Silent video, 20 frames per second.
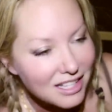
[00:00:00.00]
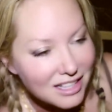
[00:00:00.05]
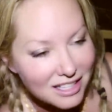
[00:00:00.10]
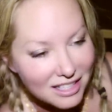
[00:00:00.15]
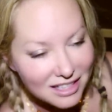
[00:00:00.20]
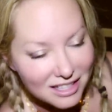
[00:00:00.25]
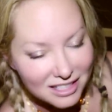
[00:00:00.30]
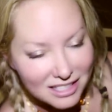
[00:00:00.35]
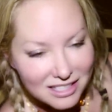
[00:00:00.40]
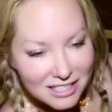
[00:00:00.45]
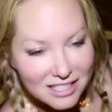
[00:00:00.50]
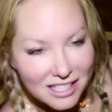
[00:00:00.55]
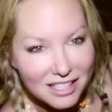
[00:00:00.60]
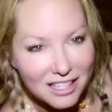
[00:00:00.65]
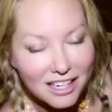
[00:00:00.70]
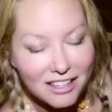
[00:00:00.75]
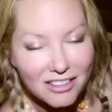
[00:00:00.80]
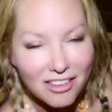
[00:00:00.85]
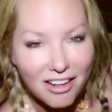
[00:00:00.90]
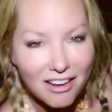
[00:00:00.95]
the things that
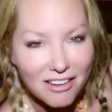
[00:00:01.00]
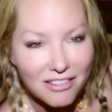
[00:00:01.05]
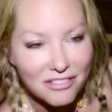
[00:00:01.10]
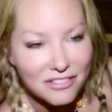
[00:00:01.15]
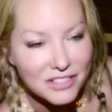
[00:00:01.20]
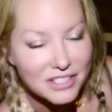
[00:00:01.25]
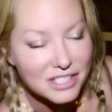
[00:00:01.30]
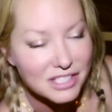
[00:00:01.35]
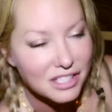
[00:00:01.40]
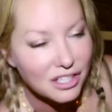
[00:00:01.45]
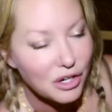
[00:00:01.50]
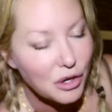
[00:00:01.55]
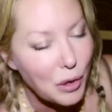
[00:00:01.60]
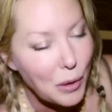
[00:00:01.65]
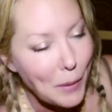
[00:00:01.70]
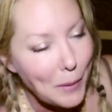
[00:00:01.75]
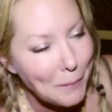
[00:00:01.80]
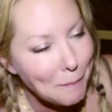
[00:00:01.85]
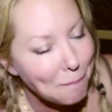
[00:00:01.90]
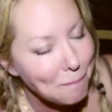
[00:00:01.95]
I love.
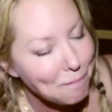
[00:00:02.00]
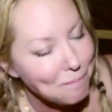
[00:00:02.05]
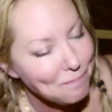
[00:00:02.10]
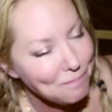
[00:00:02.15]
So